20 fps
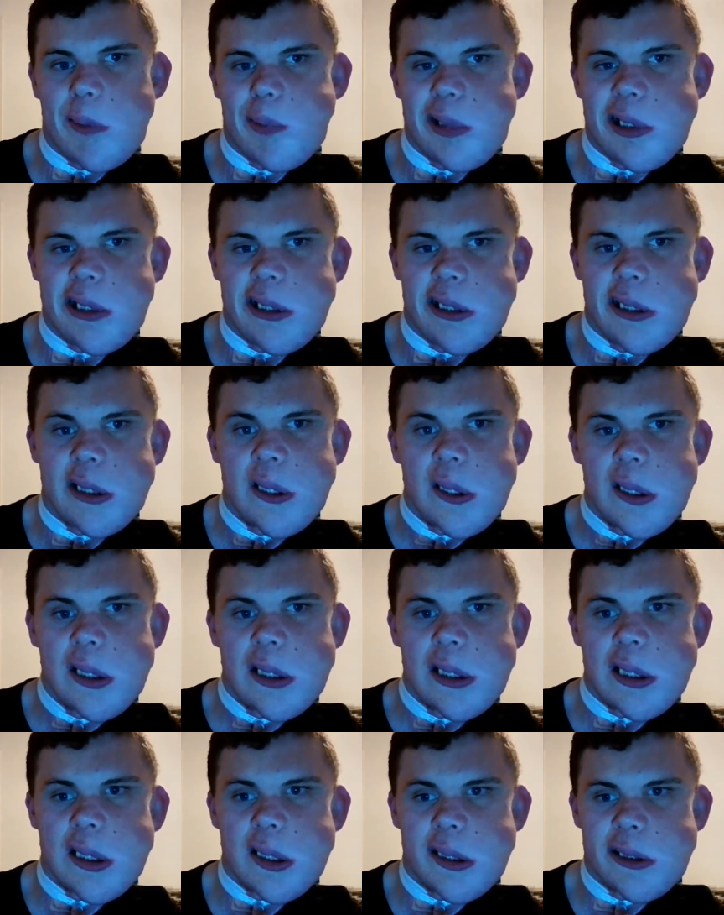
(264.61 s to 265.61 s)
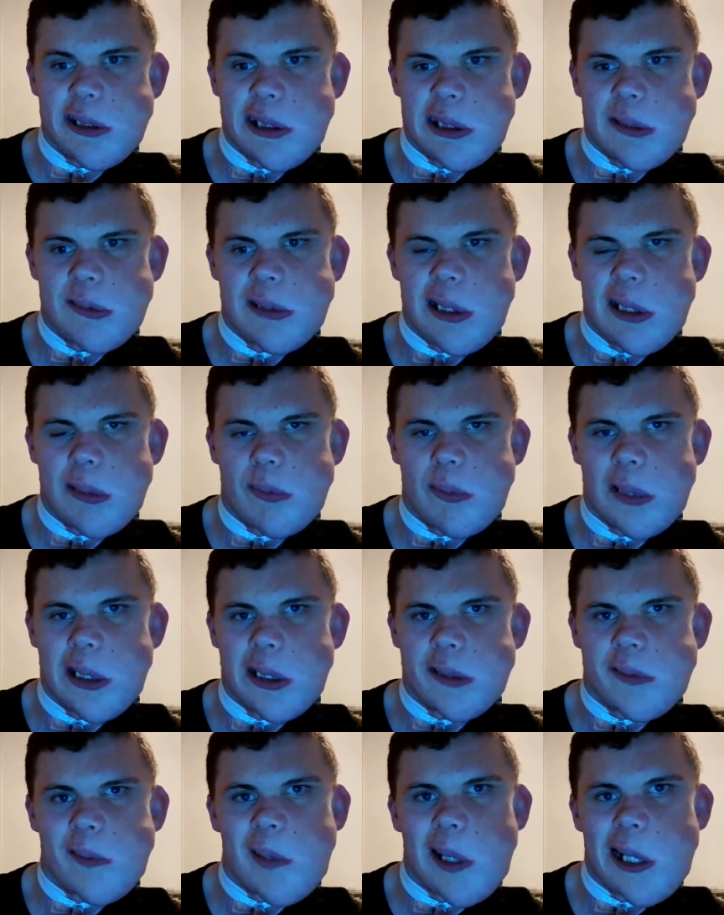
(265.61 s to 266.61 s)
Peter gives him
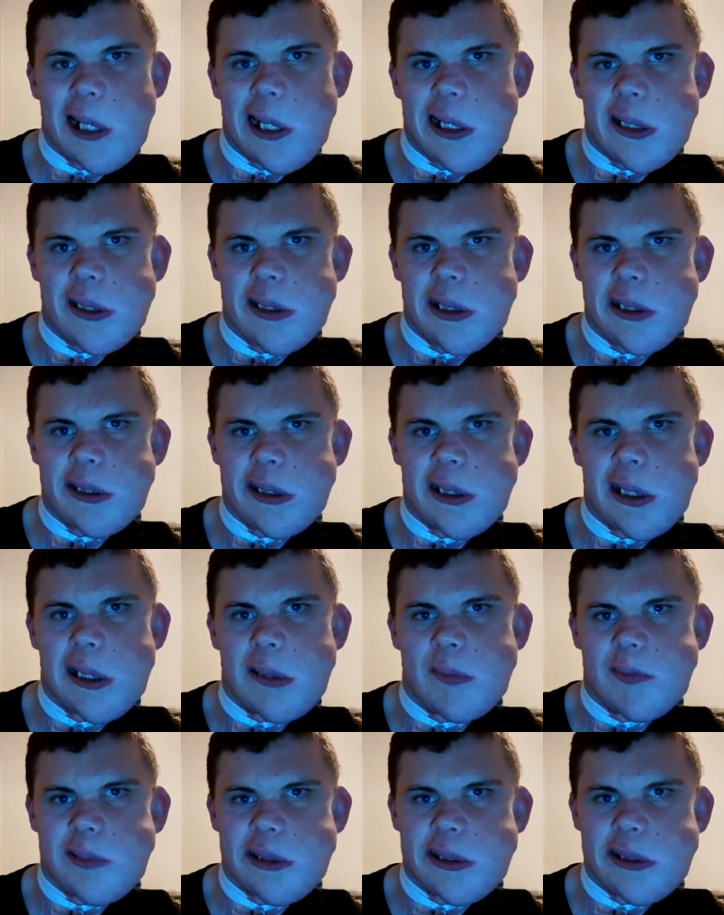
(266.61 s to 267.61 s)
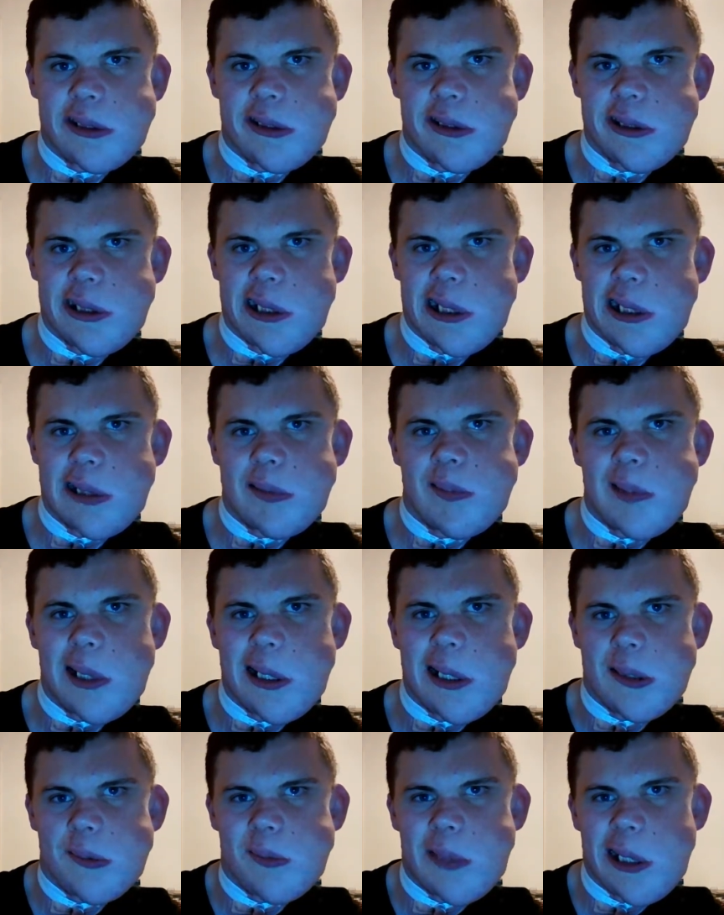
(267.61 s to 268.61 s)
the glasses of Egypt,
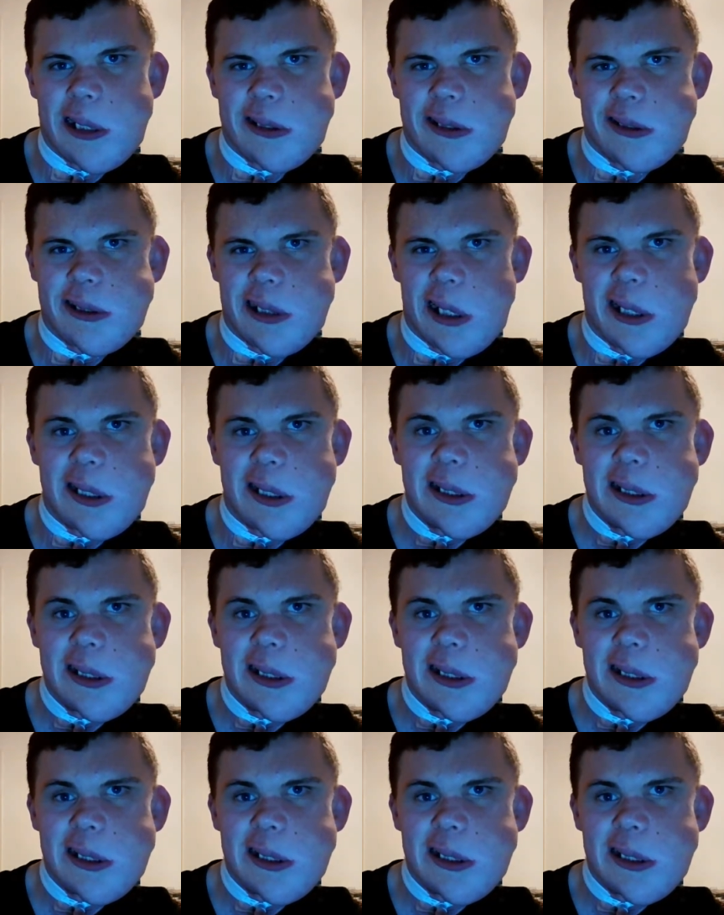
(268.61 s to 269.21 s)
and then he